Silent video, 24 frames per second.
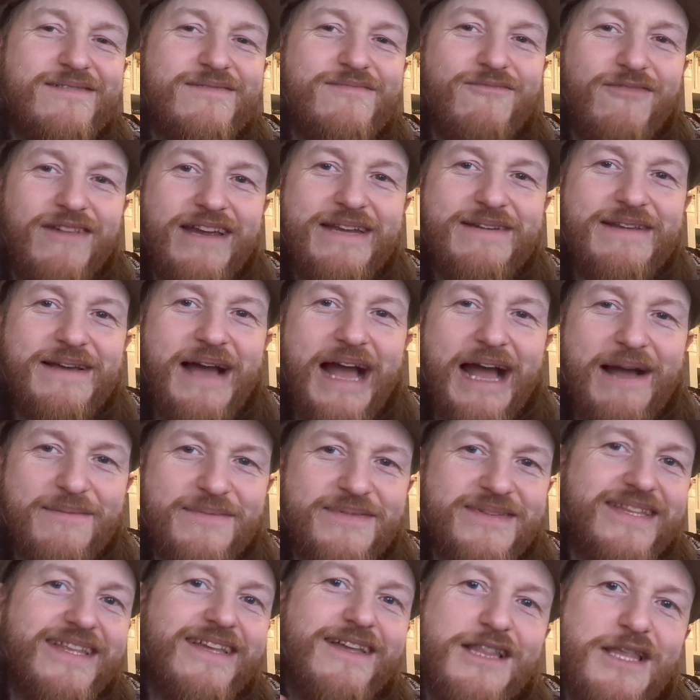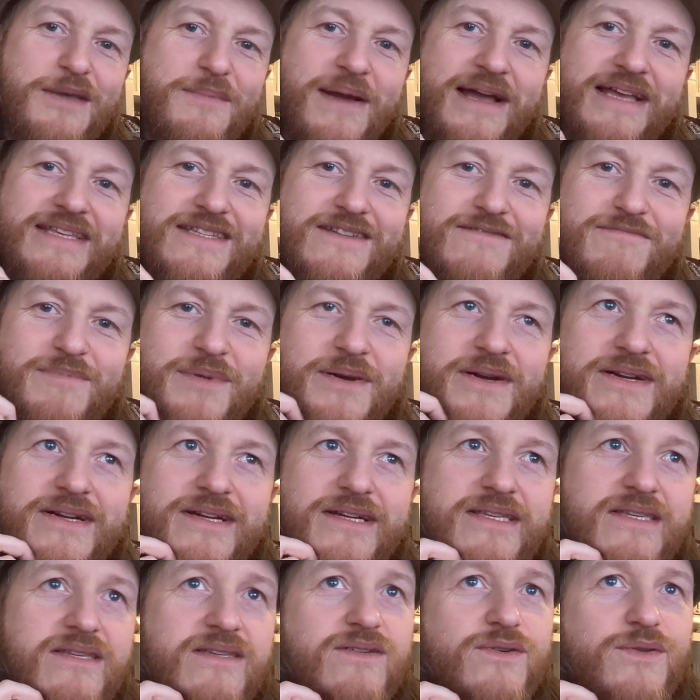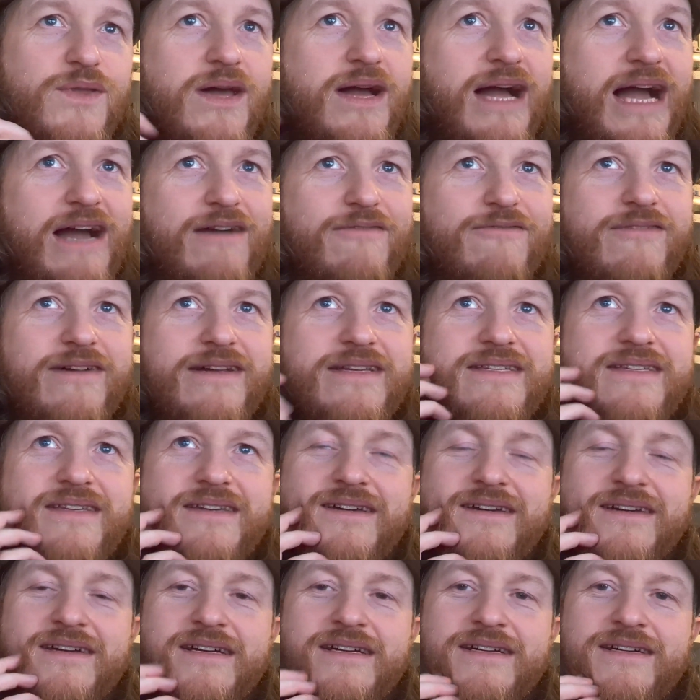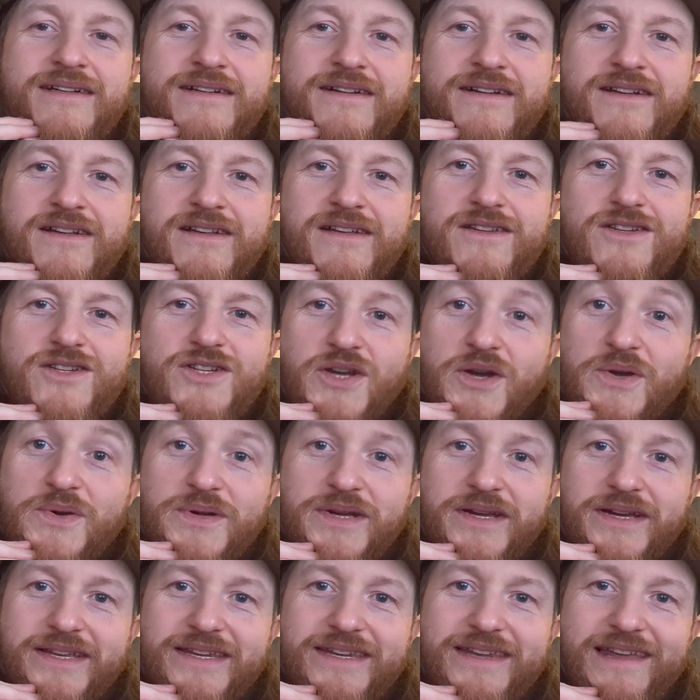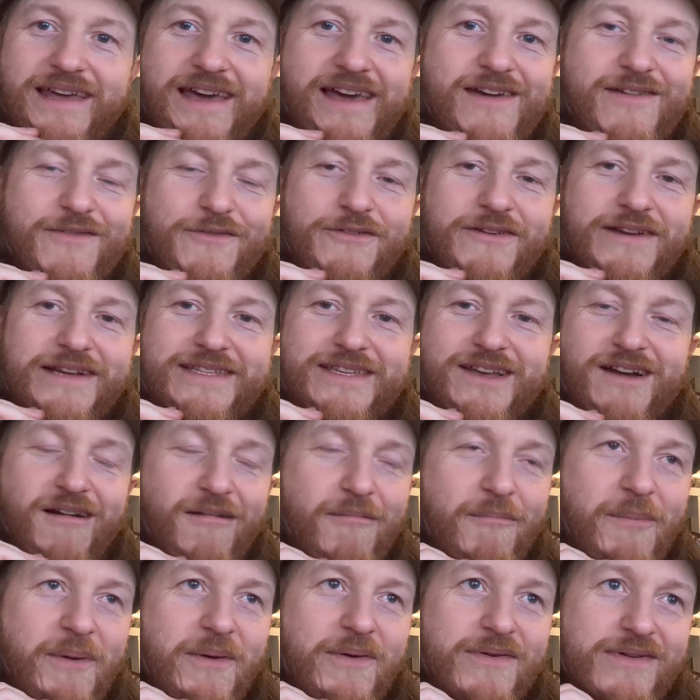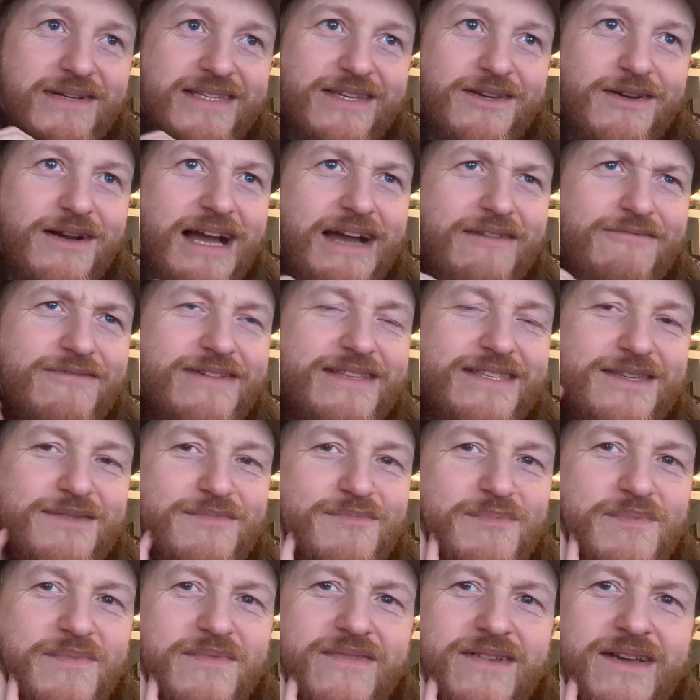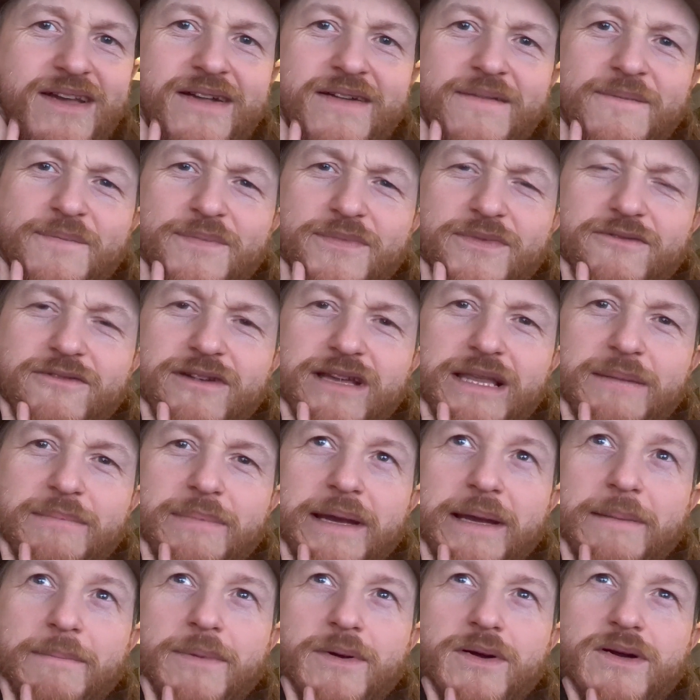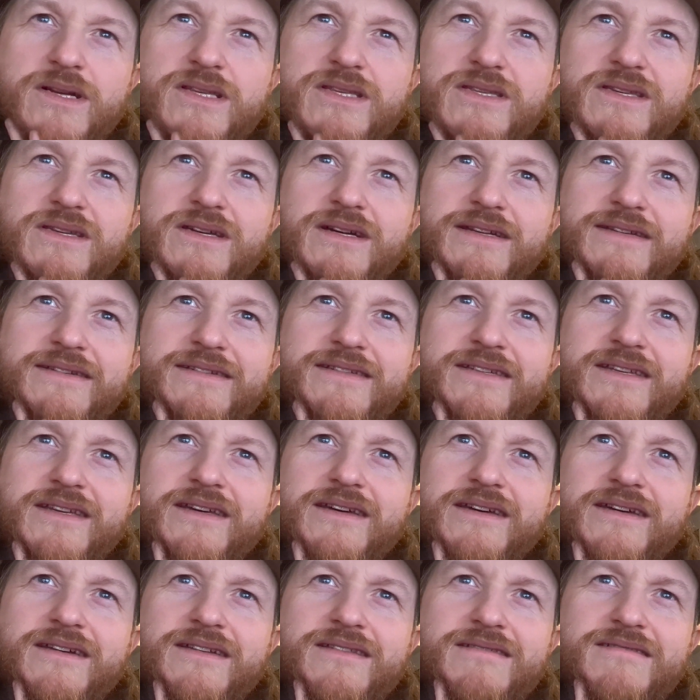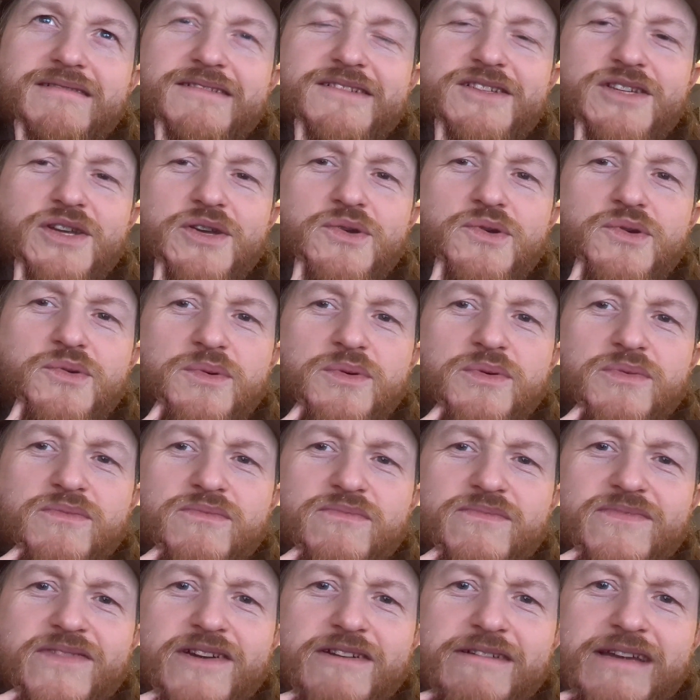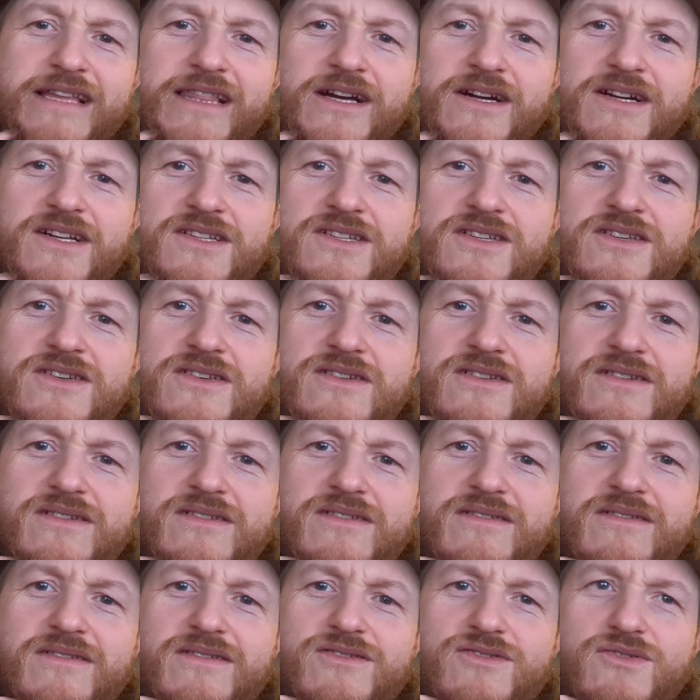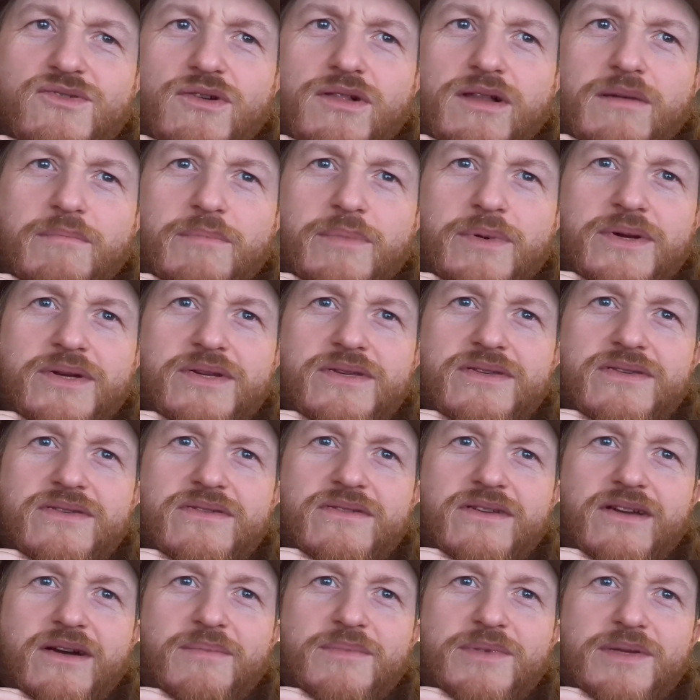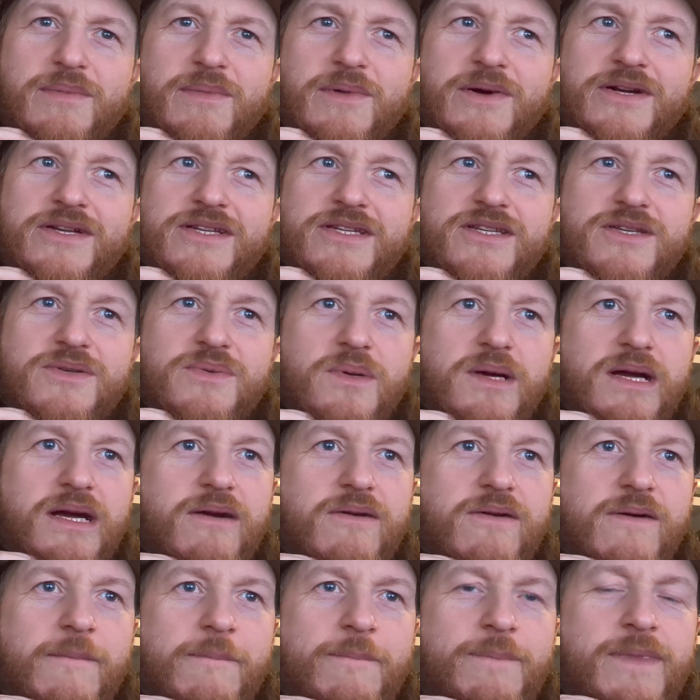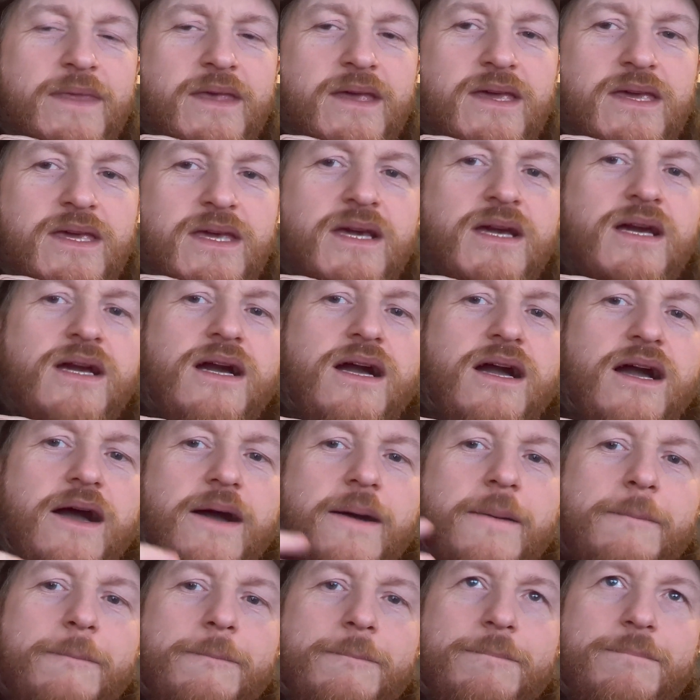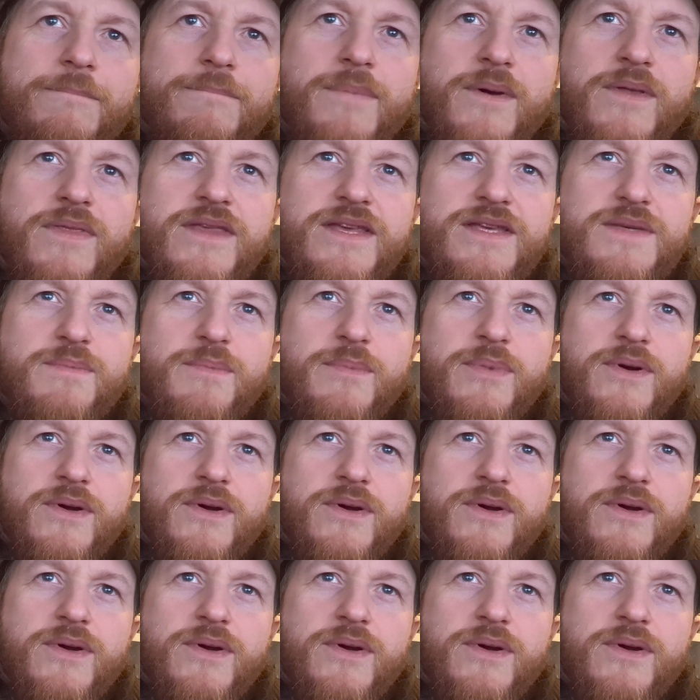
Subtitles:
read absolutely massive books, although I have read Shogun, for example, so I have read some really big books, and two very large Trollope books come to mind as well. But this